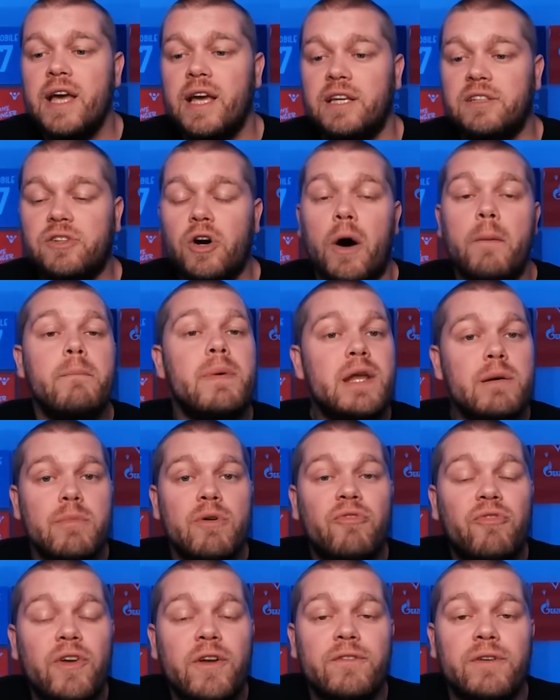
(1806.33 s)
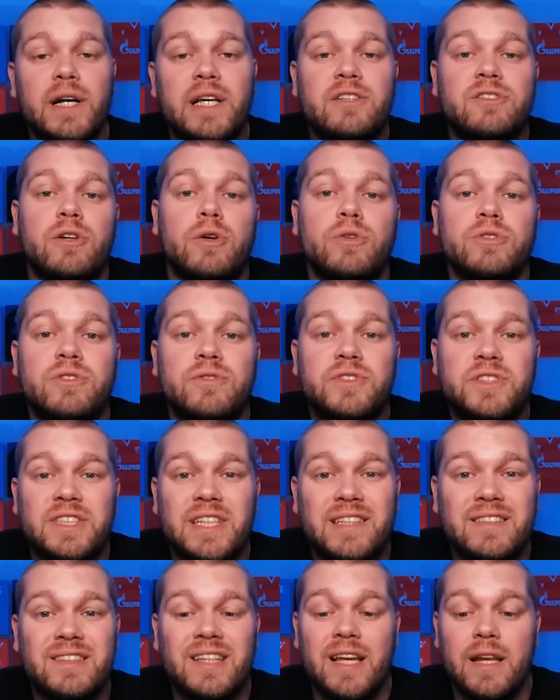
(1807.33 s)
He's got a minimum fee release clause of
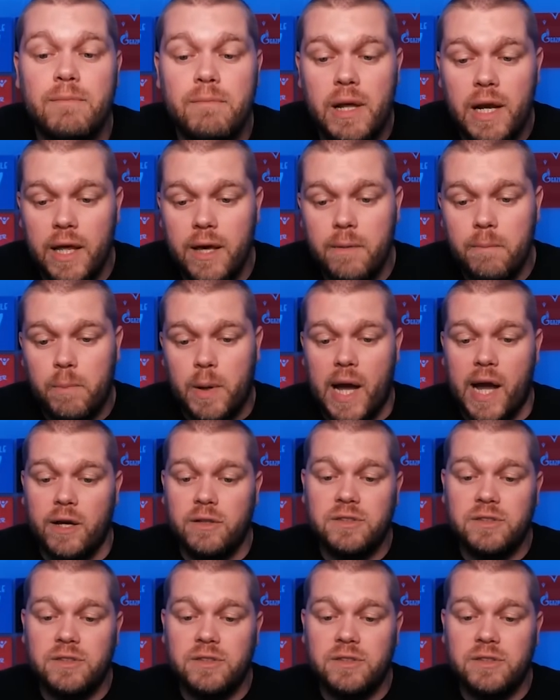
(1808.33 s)
£16 million,